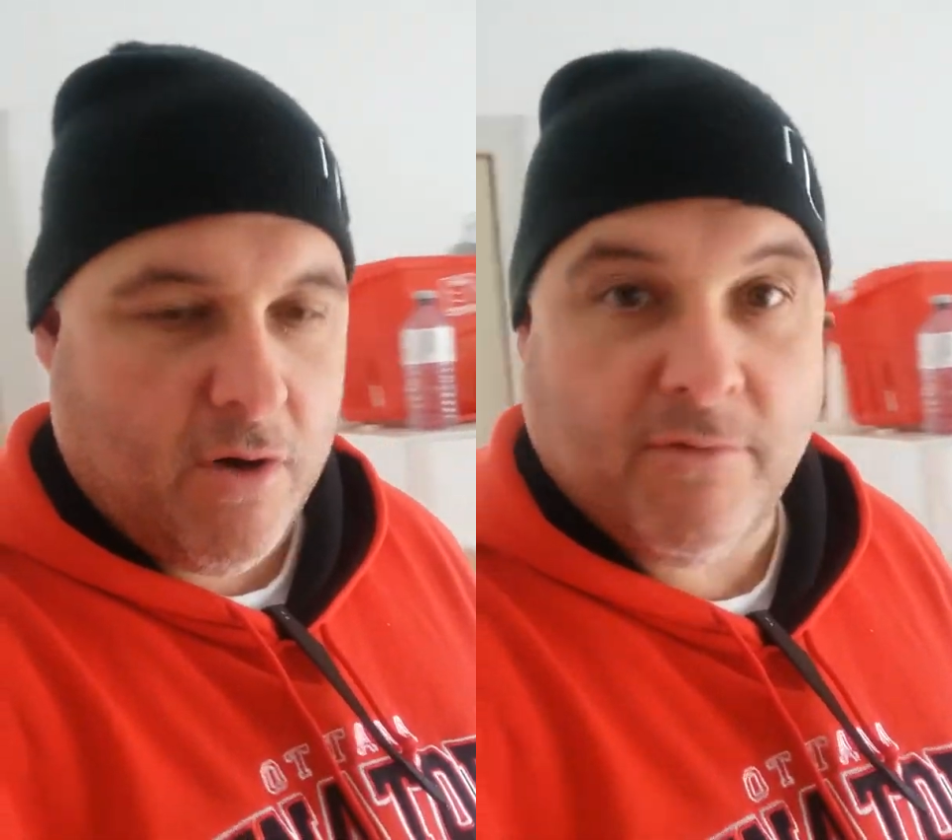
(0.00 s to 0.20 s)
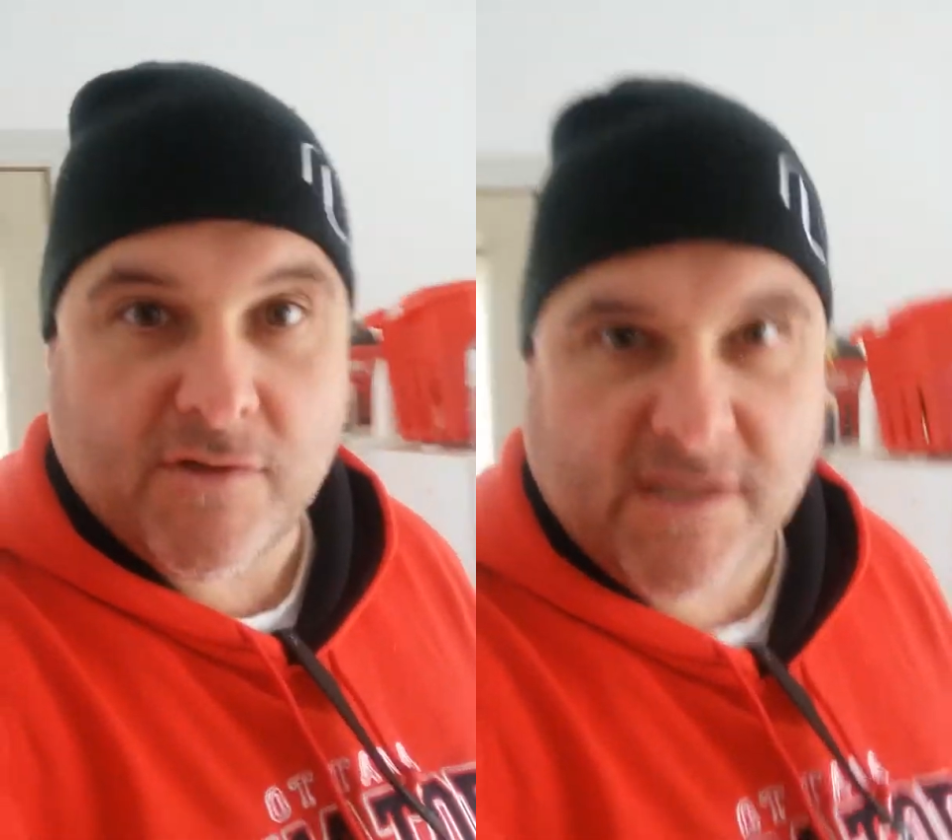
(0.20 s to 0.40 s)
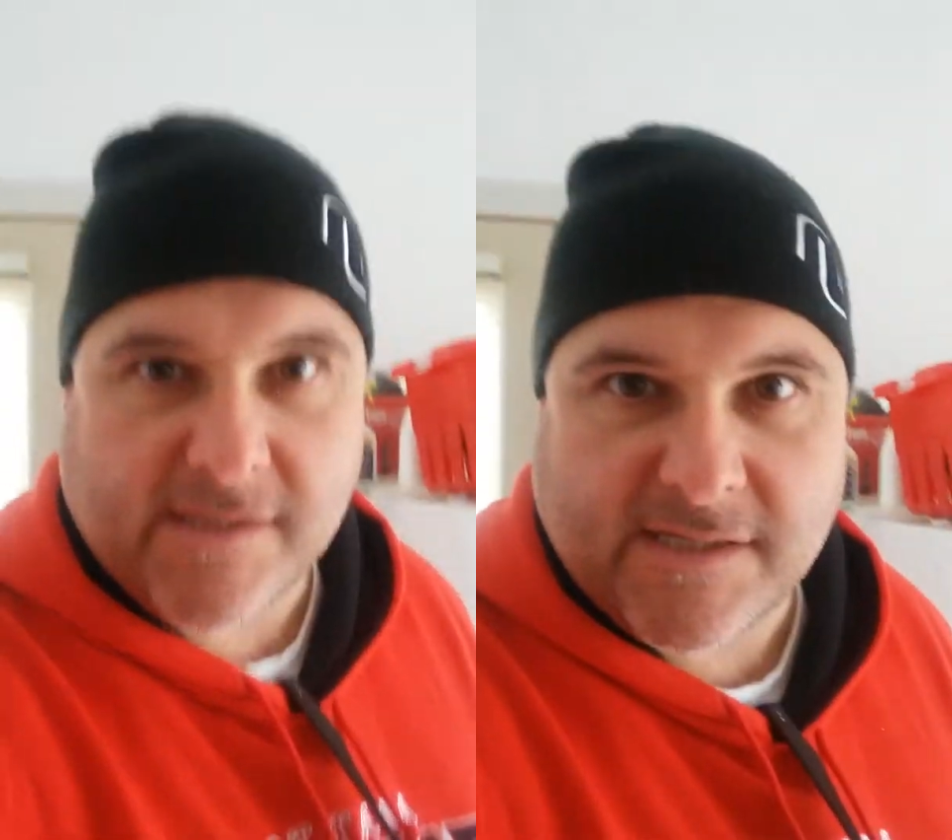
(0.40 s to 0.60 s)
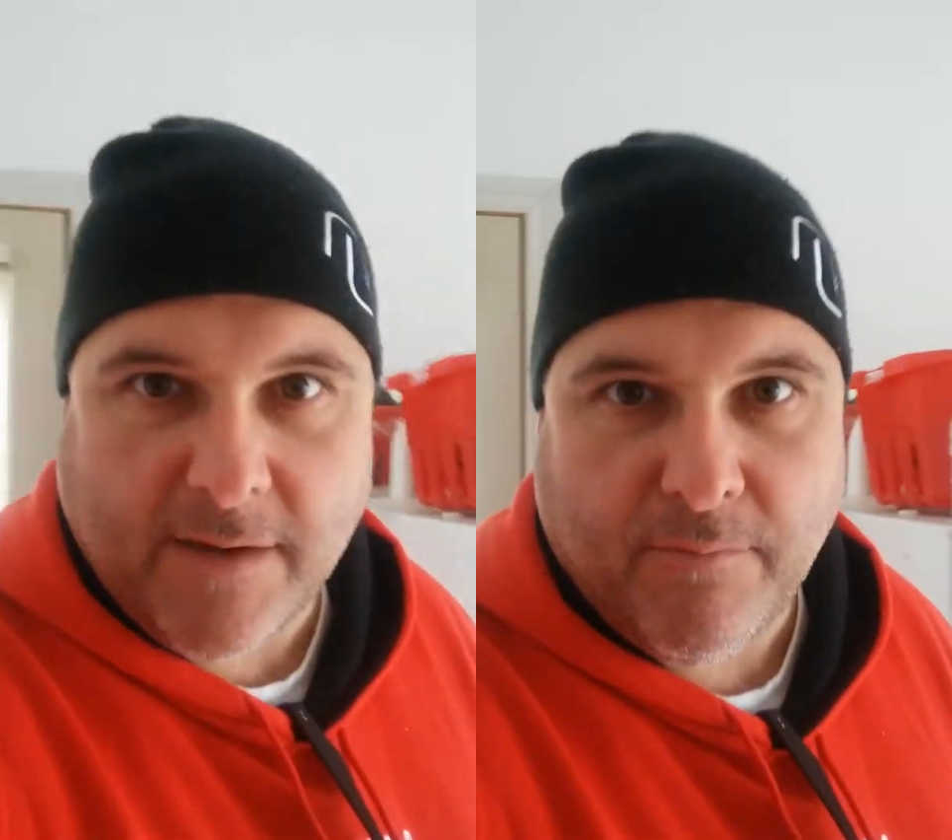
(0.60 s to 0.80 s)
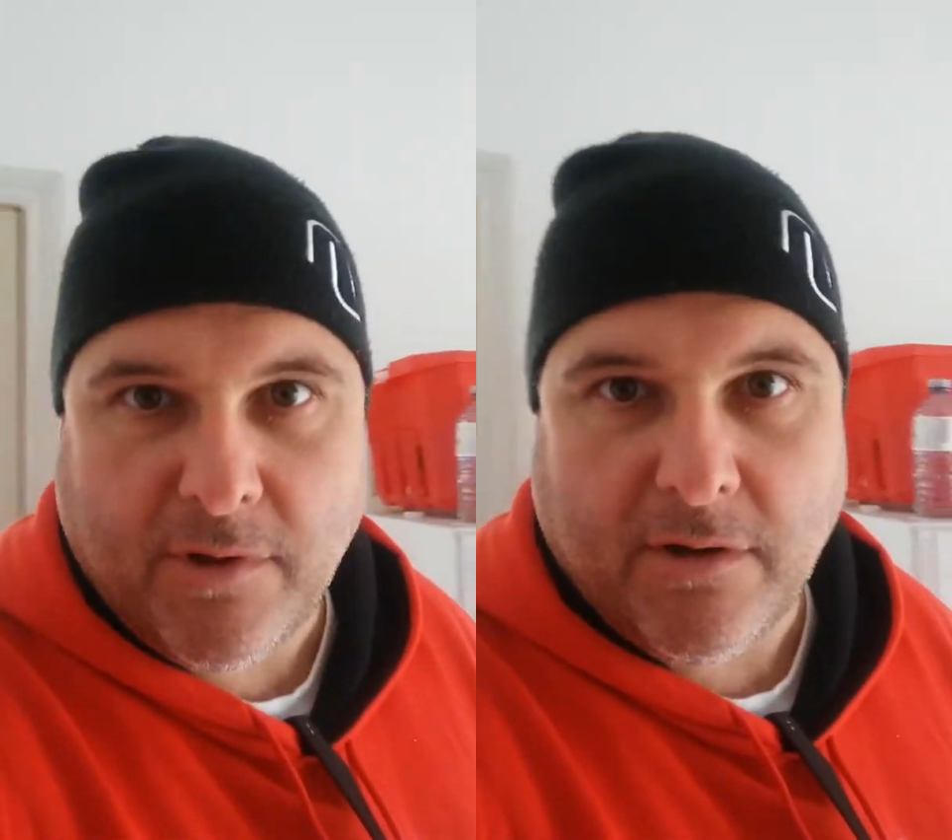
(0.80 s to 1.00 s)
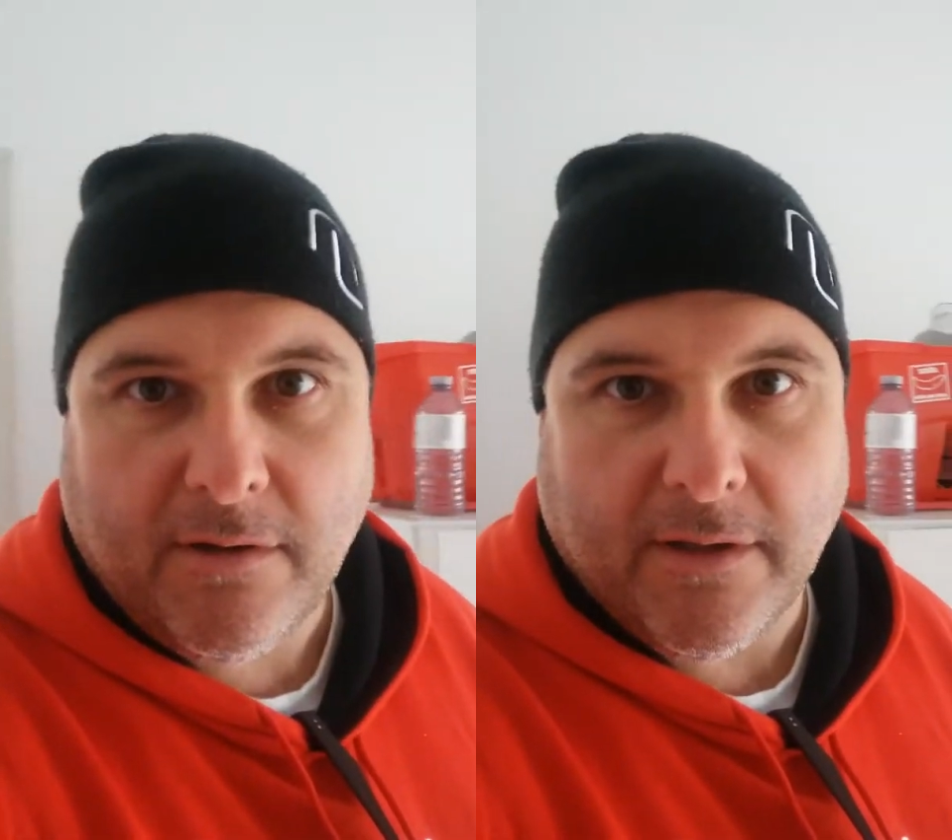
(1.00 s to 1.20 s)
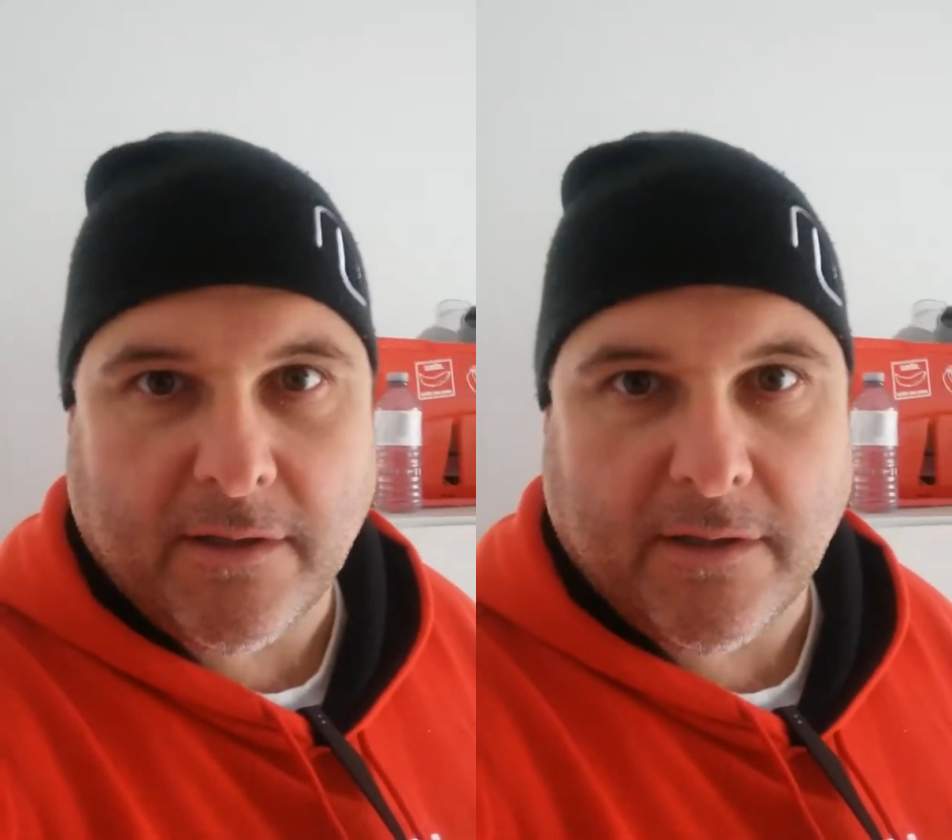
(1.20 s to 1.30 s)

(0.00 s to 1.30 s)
almost December,